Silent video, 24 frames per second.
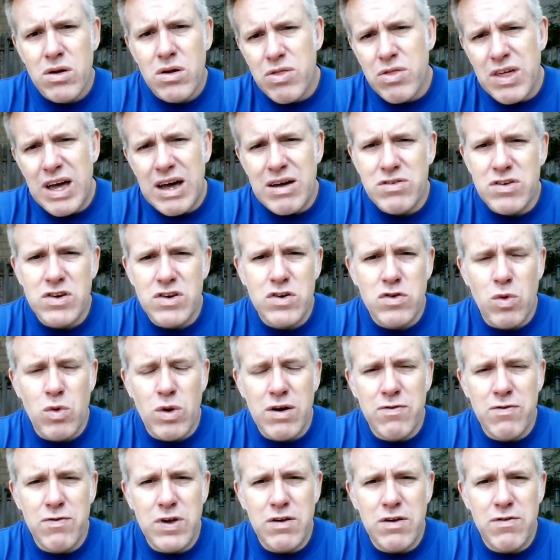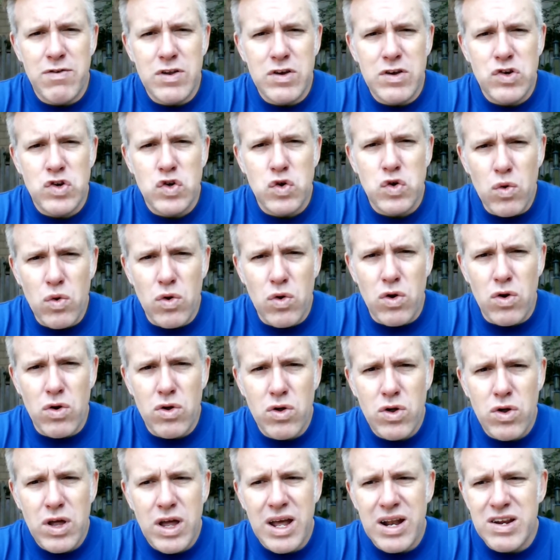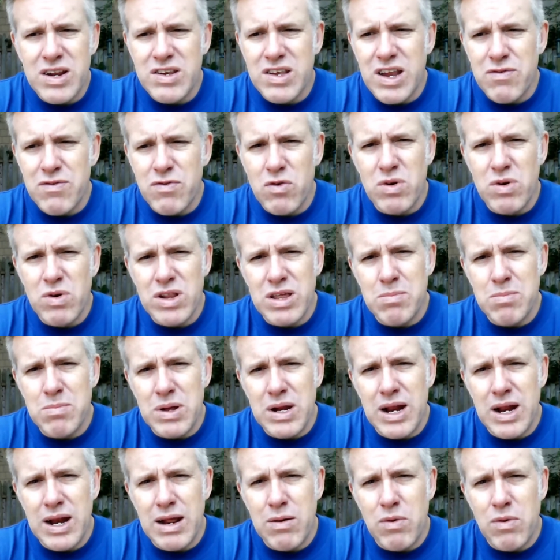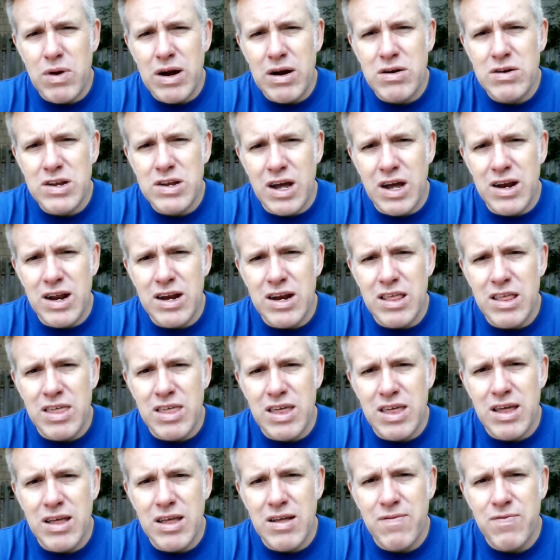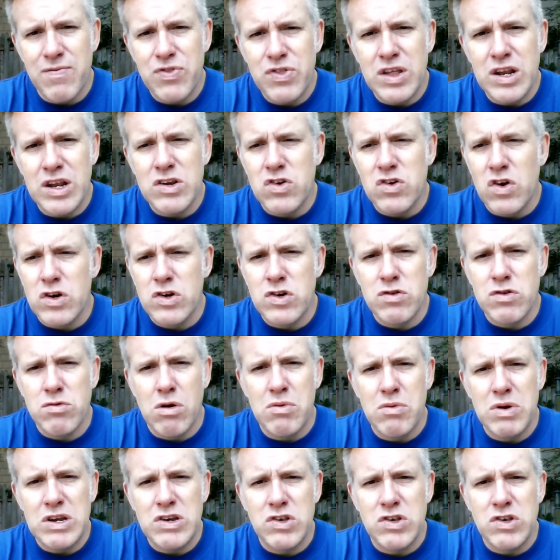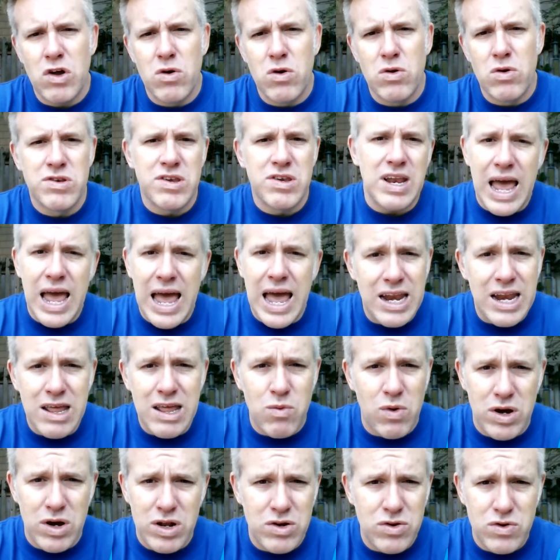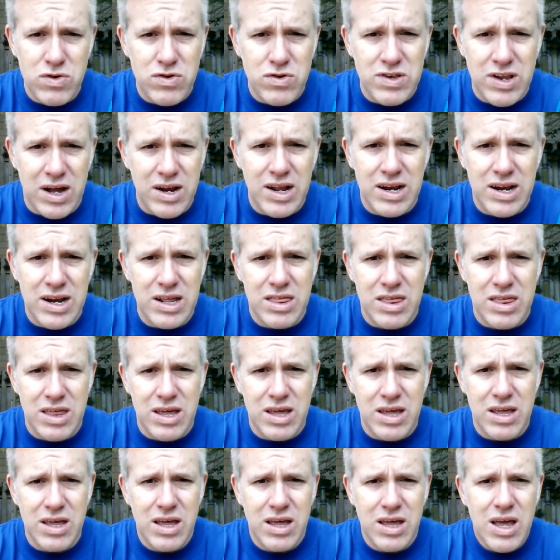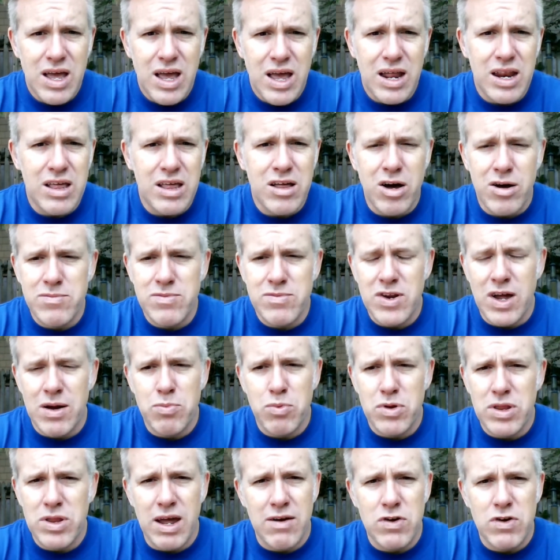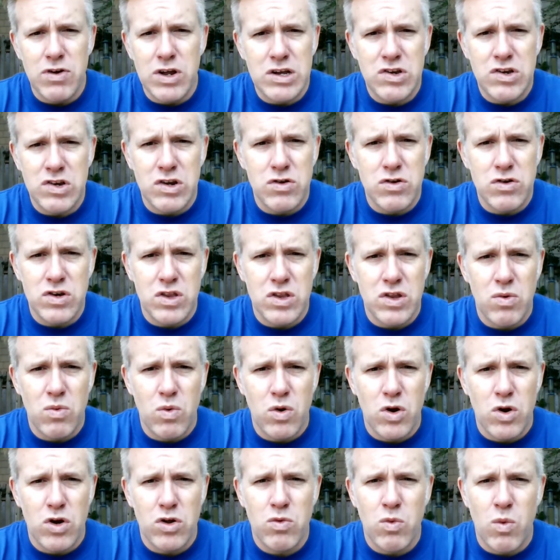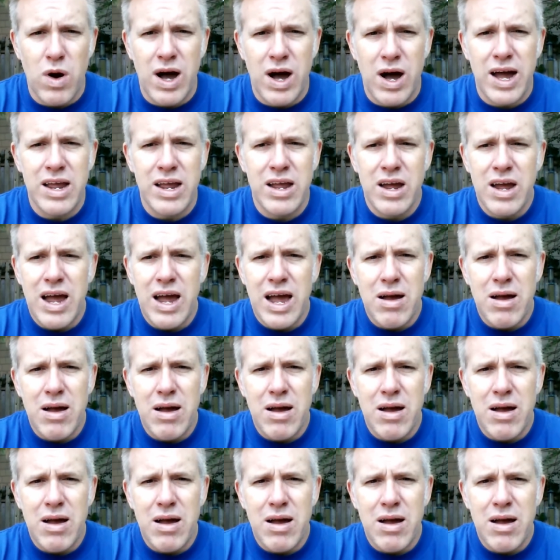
thousand square feet of his school and has never really been anywhere or done anything. And then he starts throwing stones at anyone who's done anything, and he comes up with every excuse in the world why